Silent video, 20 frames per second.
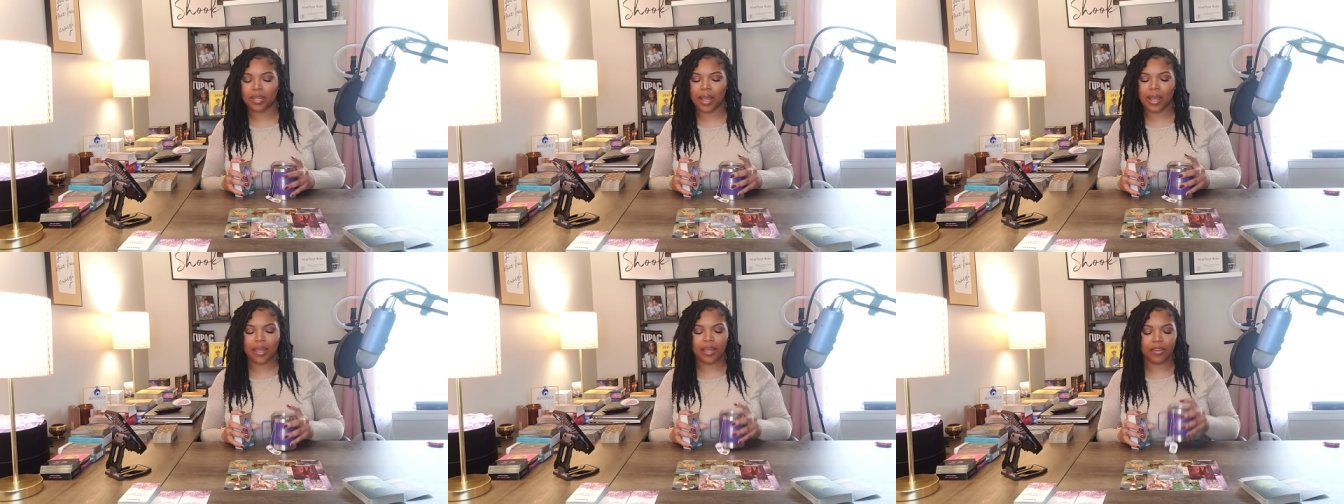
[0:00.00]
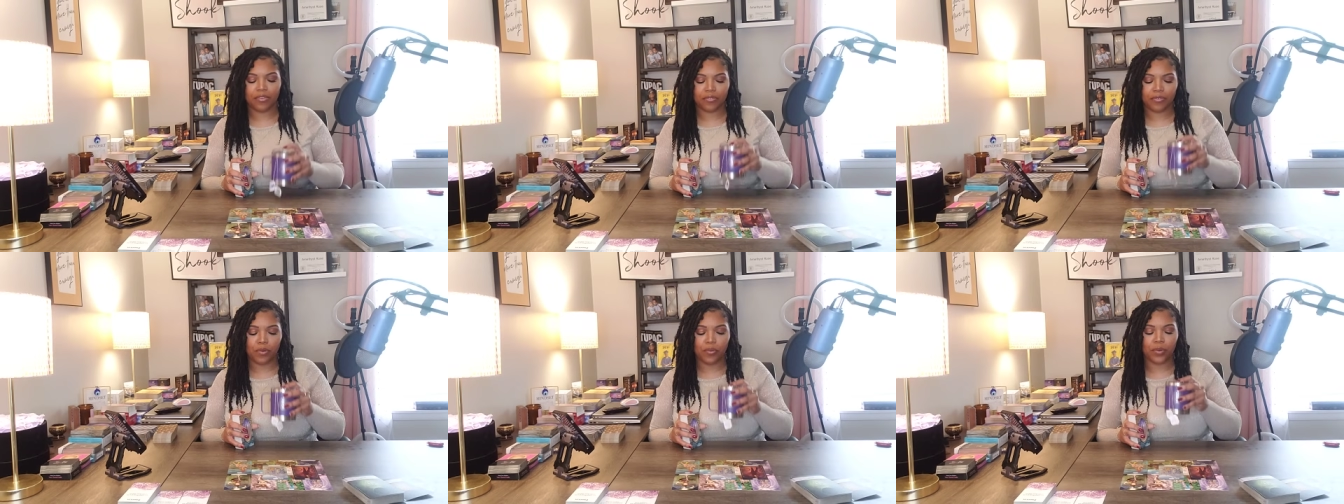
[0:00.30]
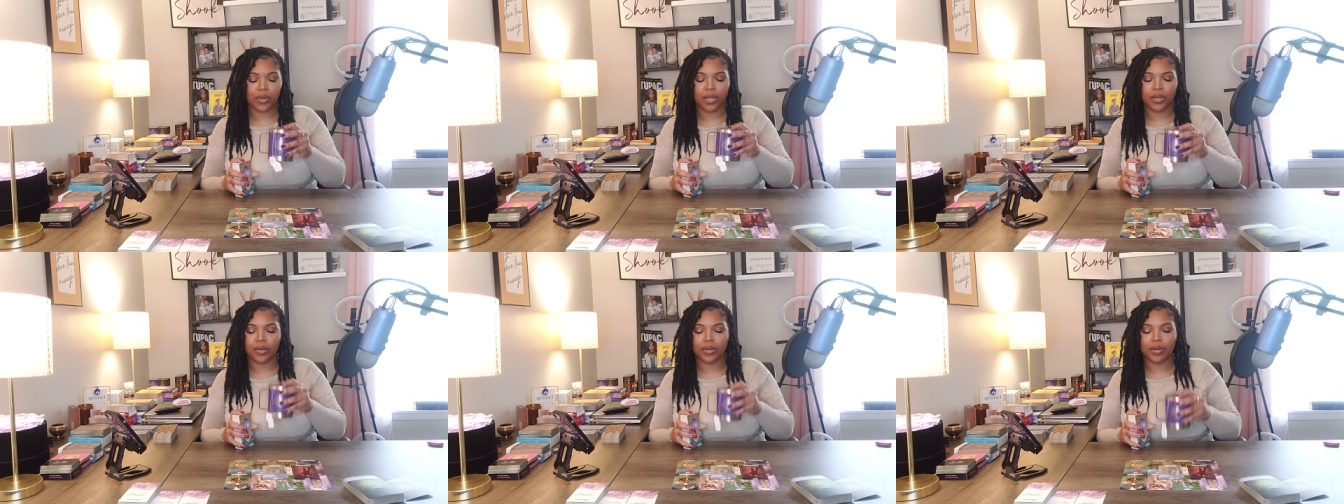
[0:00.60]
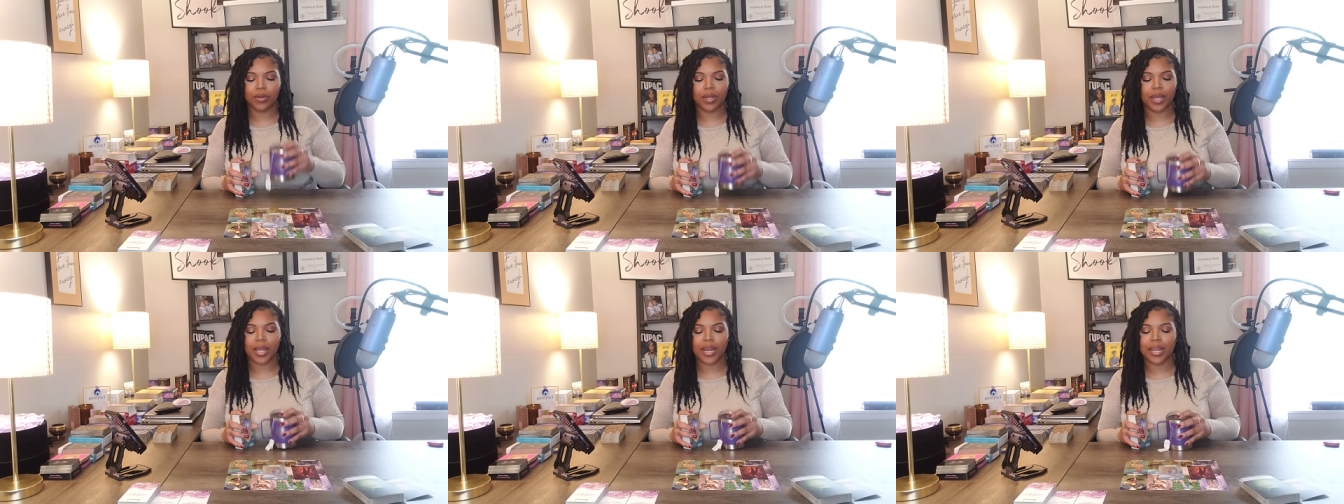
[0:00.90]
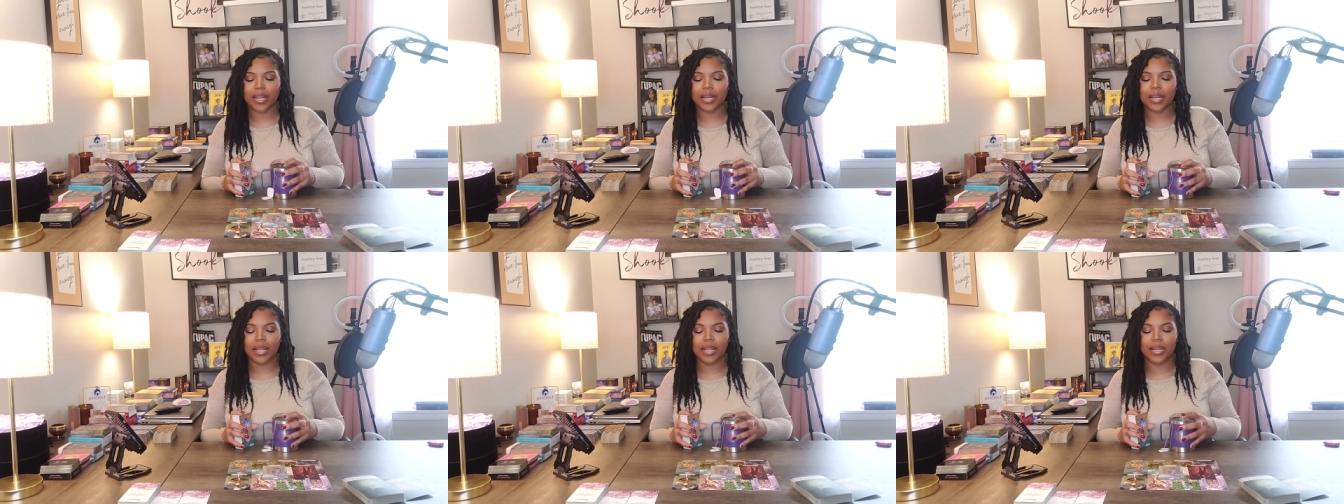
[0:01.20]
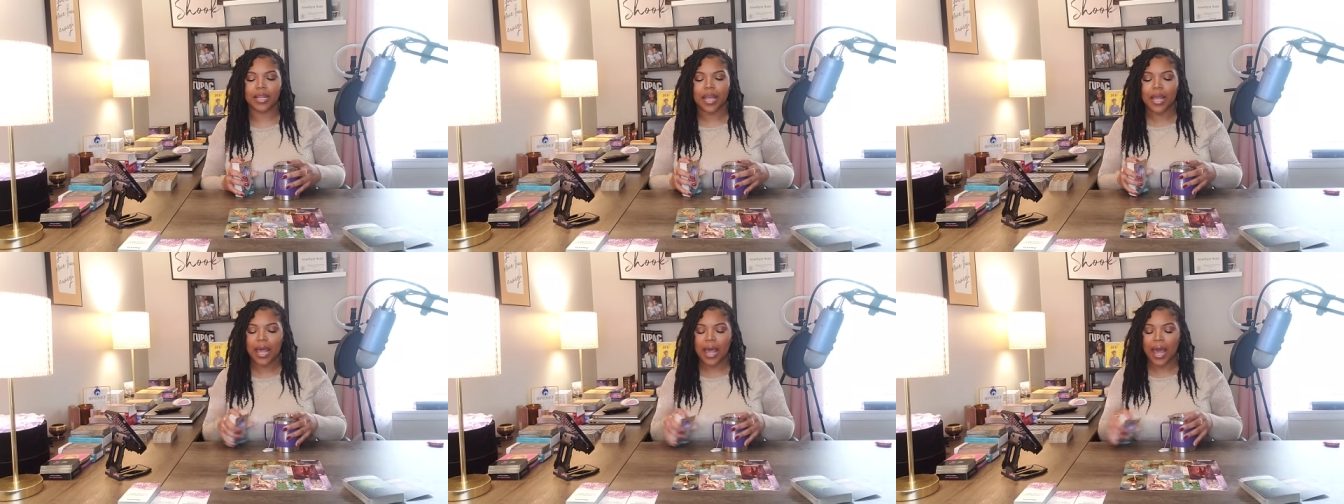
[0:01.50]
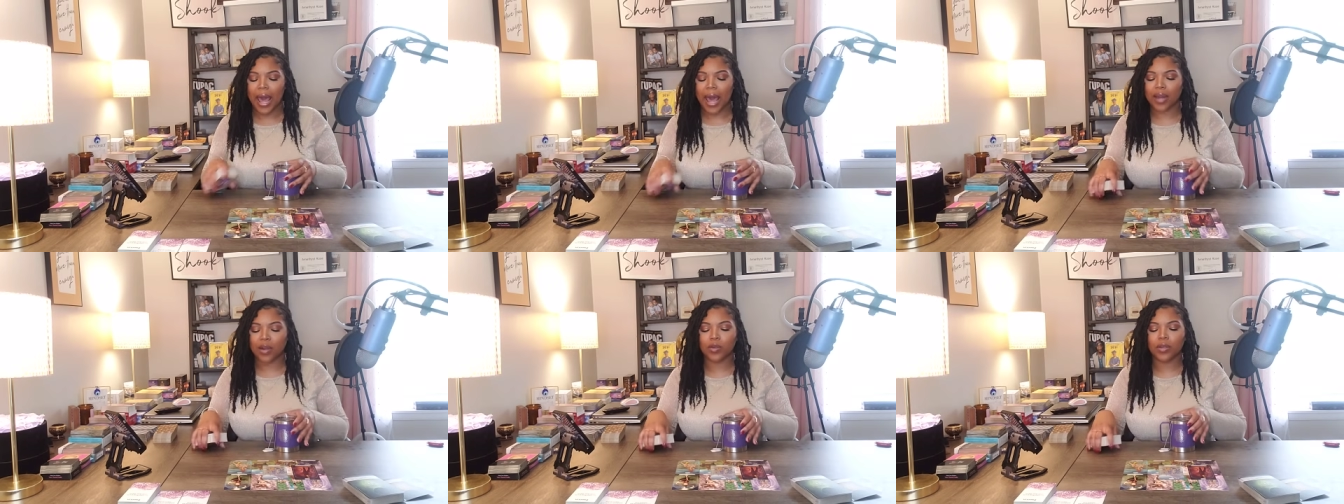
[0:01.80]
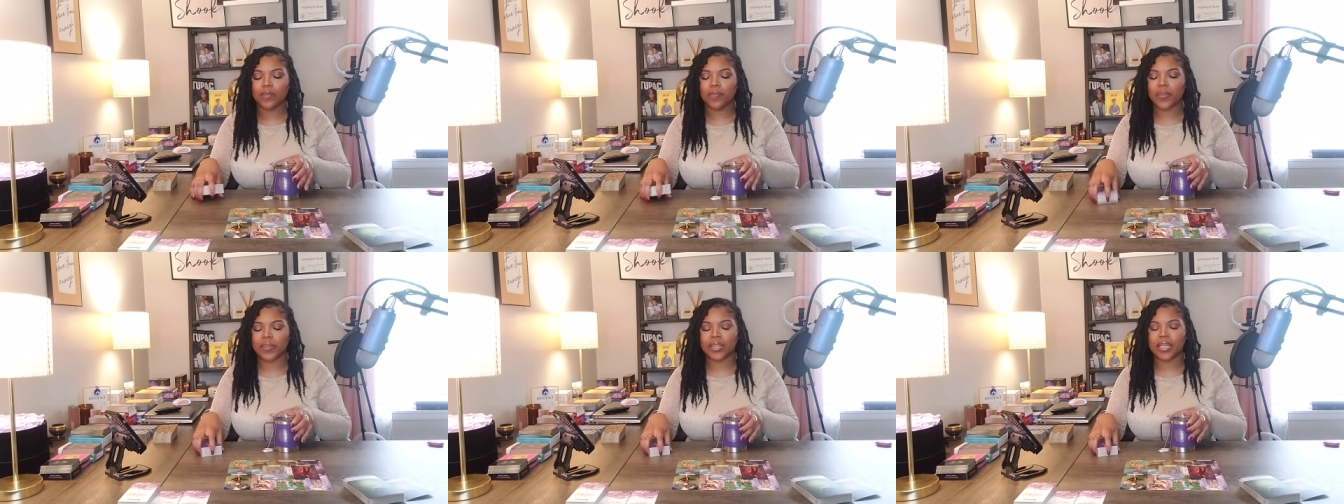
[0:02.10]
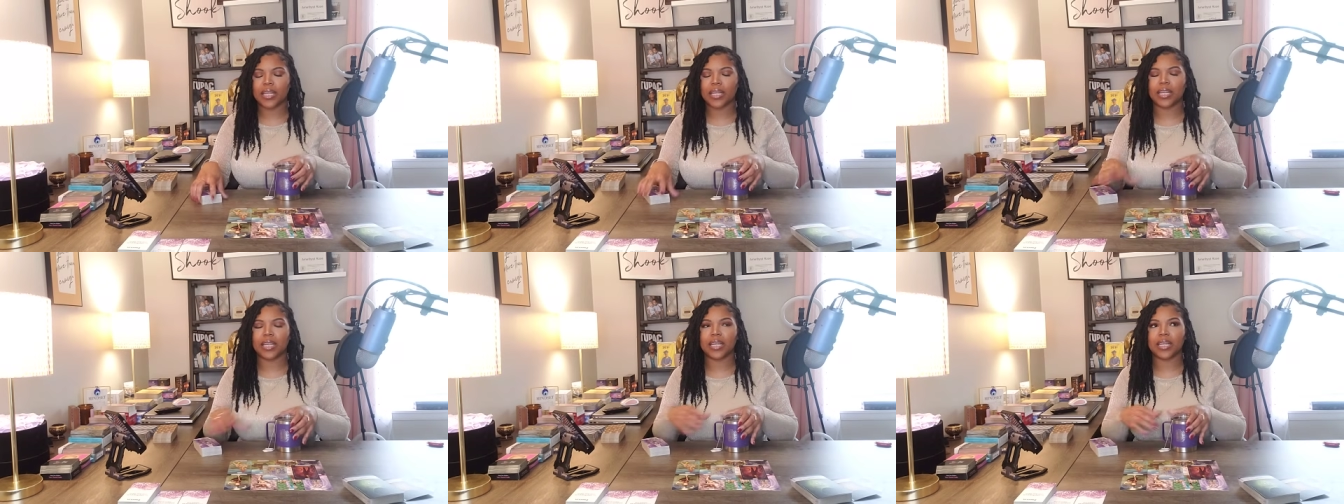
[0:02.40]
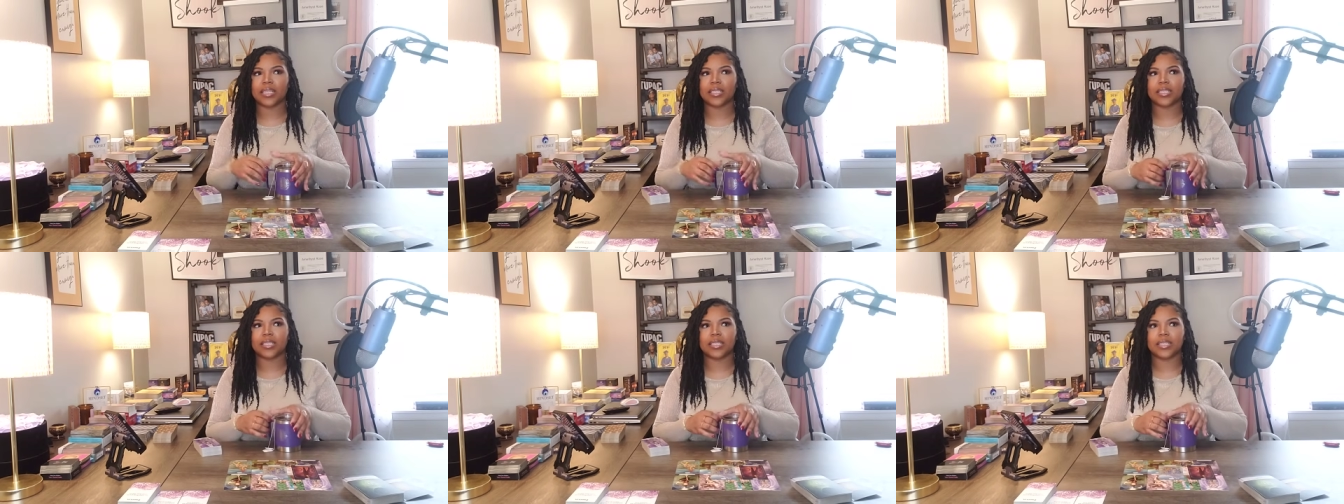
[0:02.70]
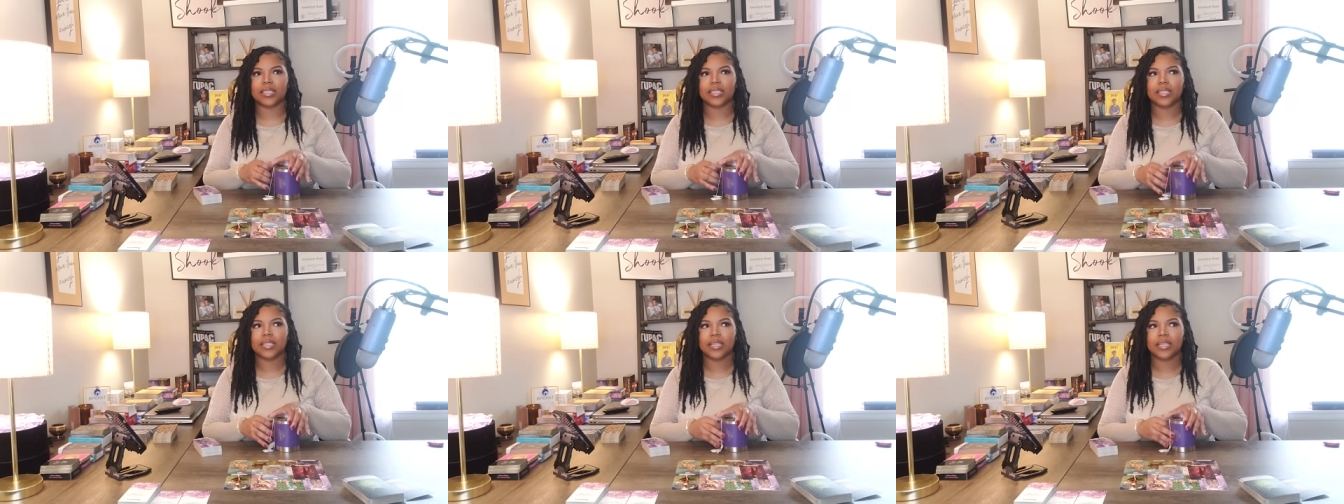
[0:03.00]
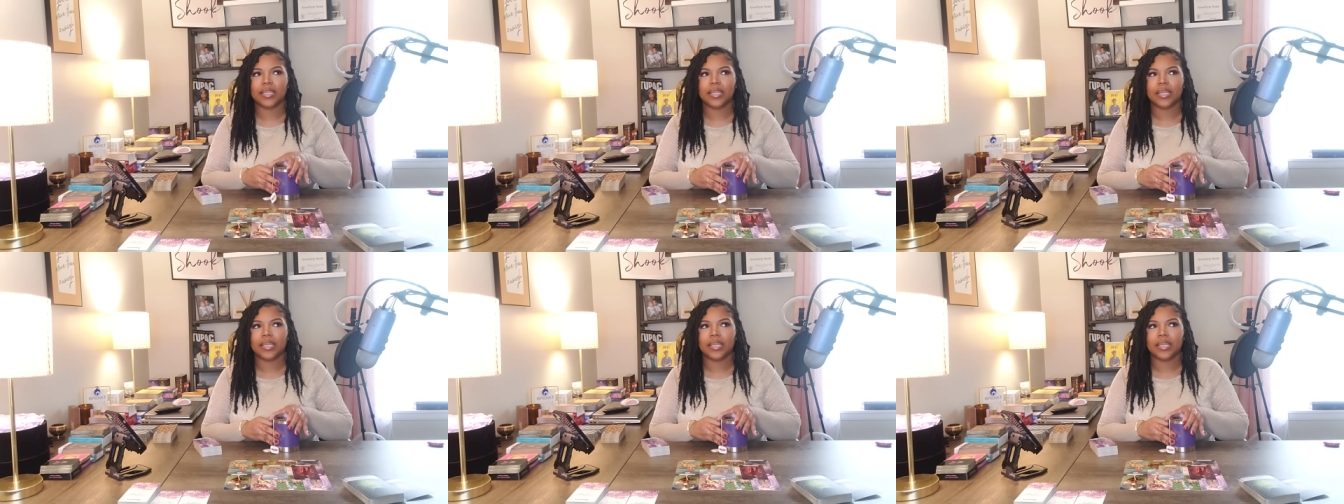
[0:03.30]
Like for real. And it, it I don't even think it's